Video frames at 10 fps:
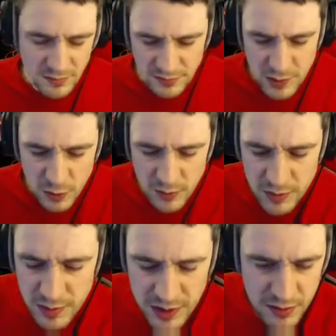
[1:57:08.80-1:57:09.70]
Oh,
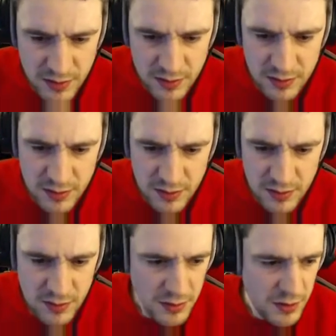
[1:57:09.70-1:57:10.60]

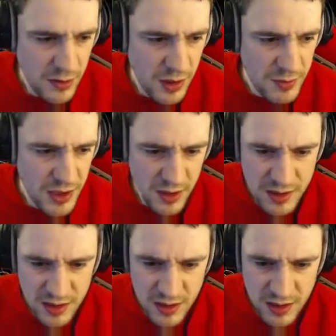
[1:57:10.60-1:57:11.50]
you got him
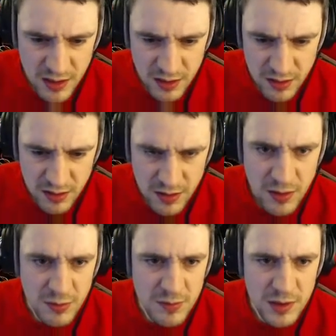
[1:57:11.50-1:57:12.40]
targeted there?
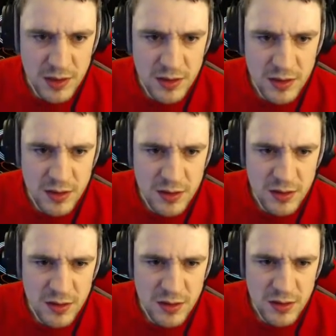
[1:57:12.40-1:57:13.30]
Nope. I
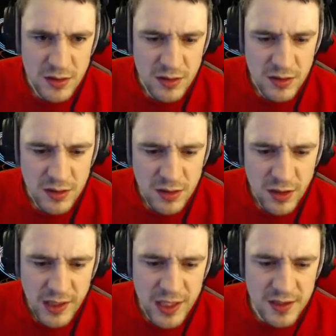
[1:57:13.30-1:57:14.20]

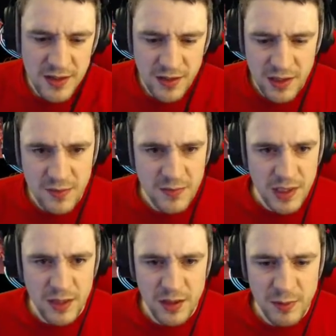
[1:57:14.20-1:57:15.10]
can't target him.
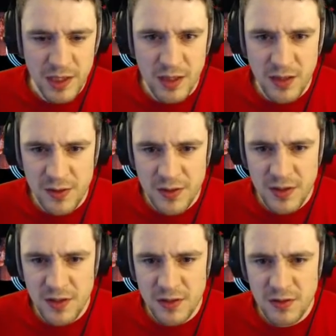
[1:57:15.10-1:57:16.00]
Hang on, let me get close to
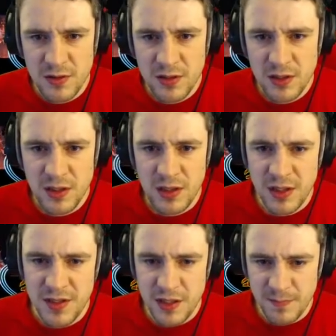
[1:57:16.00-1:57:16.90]
you. I
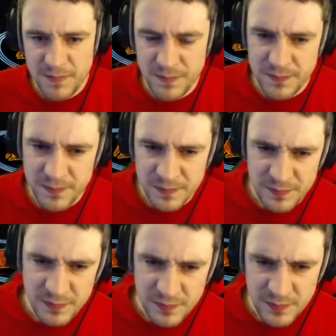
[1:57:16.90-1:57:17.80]
see him.
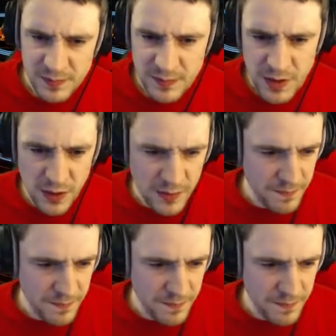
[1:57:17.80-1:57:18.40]
Got him.